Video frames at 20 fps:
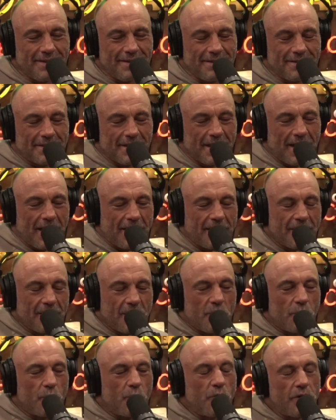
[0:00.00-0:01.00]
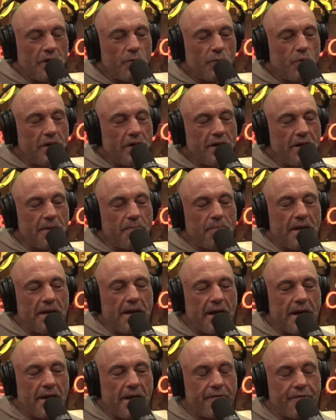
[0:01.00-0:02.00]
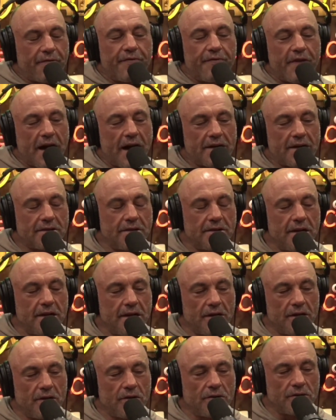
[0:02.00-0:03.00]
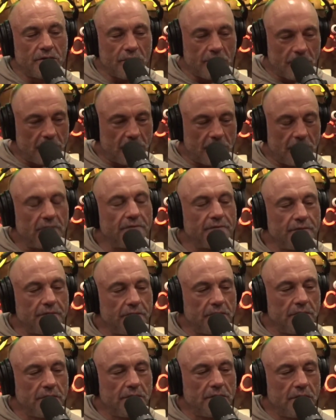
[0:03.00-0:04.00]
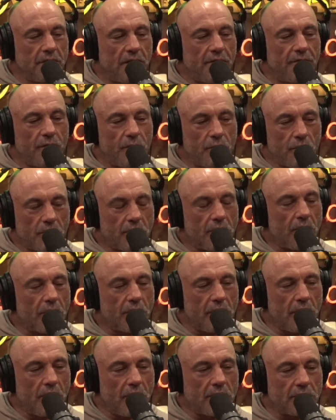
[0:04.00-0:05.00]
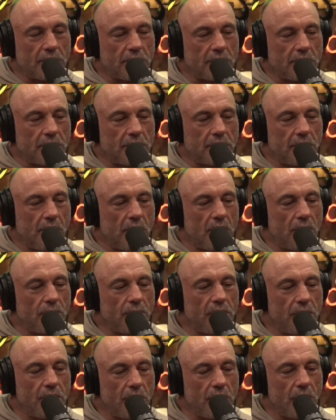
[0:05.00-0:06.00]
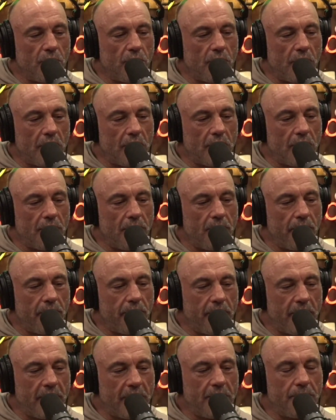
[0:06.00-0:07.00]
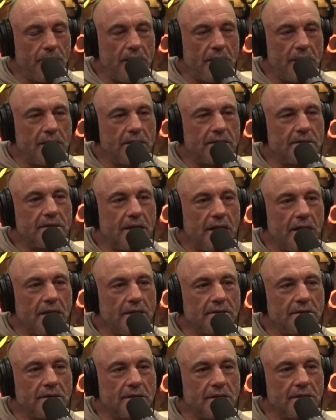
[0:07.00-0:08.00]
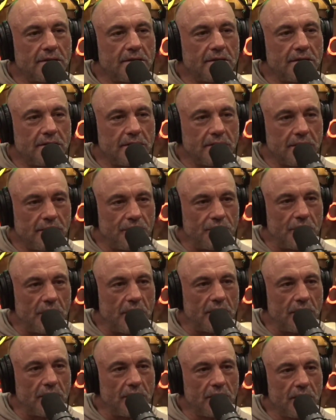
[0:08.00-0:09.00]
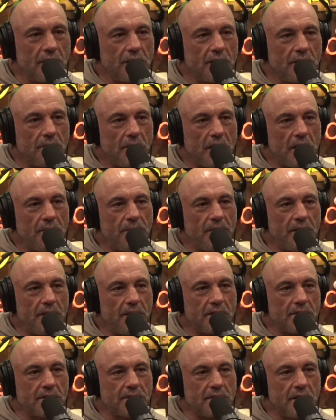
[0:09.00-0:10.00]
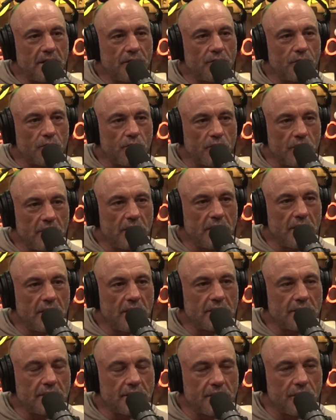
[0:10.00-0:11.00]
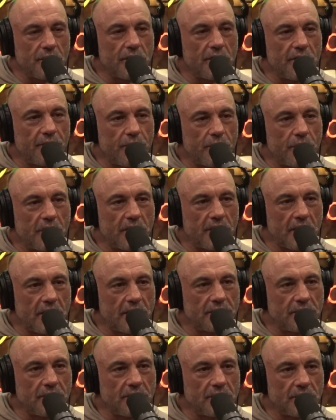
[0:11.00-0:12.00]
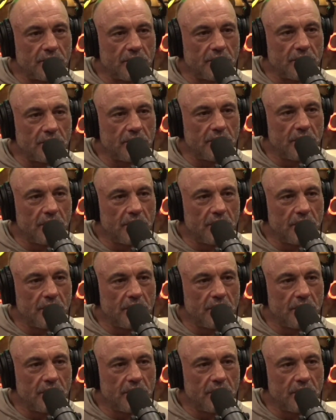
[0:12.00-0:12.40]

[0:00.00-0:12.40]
is that? Wouldn't it be a fascinating alternative if you were an archaeologist to go, you know what? Maybe this king's list is legit. Maybe this thing really is 30, 40,000 years old.